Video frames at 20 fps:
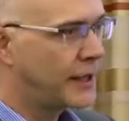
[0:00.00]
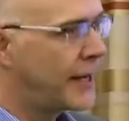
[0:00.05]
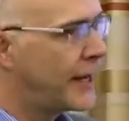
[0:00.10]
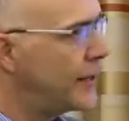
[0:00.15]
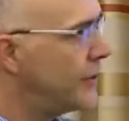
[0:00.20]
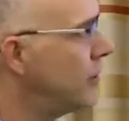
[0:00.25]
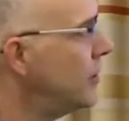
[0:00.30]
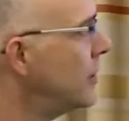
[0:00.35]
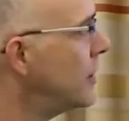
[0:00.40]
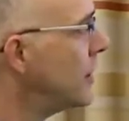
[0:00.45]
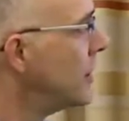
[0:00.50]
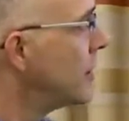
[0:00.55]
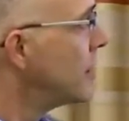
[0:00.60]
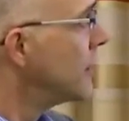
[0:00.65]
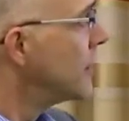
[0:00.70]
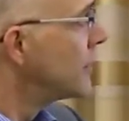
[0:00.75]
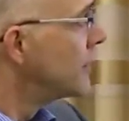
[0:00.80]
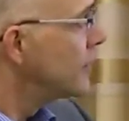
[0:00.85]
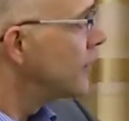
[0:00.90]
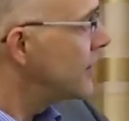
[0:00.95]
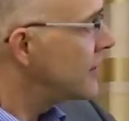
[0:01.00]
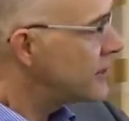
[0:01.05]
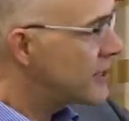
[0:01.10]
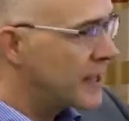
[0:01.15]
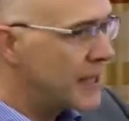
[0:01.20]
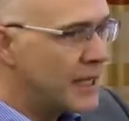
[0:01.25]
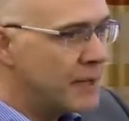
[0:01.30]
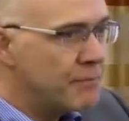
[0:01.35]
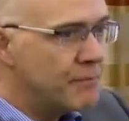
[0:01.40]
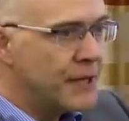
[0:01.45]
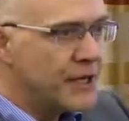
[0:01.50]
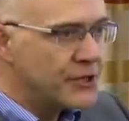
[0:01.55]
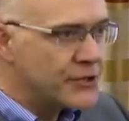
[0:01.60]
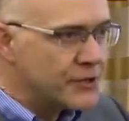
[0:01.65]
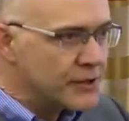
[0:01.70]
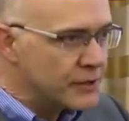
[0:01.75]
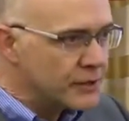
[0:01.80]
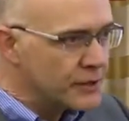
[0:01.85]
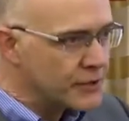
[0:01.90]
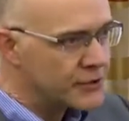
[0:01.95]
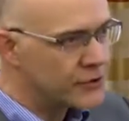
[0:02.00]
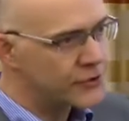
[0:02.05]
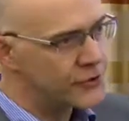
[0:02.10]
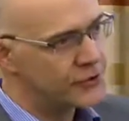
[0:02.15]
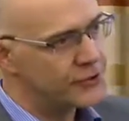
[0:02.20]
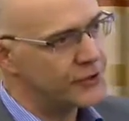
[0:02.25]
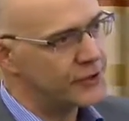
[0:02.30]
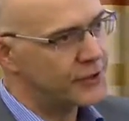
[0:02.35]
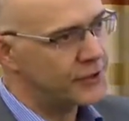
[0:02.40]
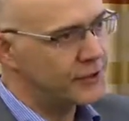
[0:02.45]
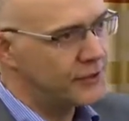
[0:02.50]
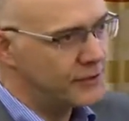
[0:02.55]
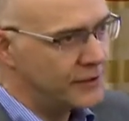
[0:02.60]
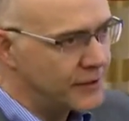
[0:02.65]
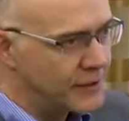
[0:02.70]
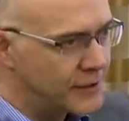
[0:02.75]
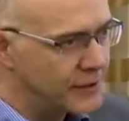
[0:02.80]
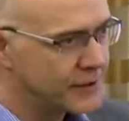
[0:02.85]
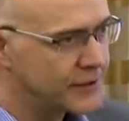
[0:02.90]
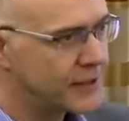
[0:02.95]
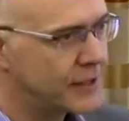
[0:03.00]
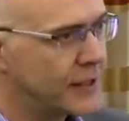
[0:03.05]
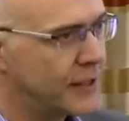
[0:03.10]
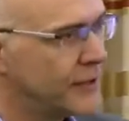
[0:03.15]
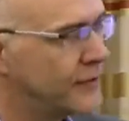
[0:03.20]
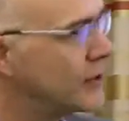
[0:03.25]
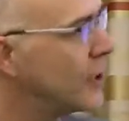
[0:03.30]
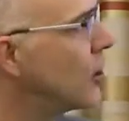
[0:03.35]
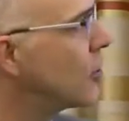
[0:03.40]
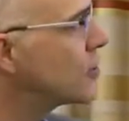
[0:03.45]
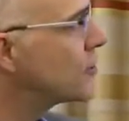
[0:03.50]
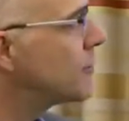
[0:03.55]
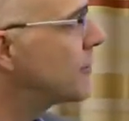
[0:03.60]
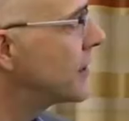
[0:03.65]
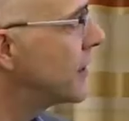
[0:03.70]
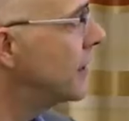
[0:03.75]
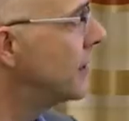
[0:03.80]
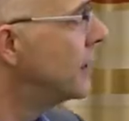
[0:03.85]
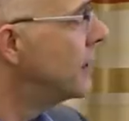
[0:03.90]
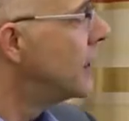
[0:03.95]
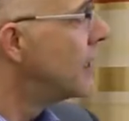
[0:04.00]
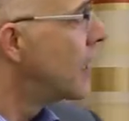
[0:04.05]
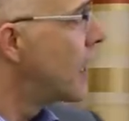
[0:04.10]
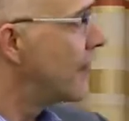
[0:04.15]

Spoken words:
care. There's the inpatient, the surgical, the stay in the hospital,